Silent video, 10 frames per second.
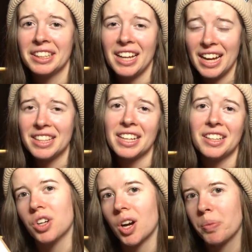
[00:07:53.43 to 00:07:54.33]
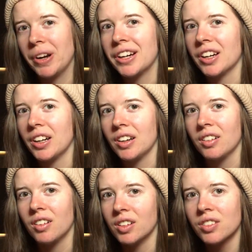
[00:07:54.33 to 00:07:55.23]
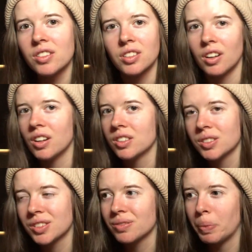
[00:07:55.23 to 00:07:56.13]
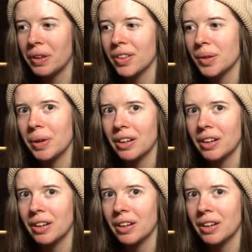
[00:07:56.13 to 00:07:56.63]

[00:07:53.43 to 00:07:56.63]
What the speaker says: and then Jawbreaker. All the songs by them I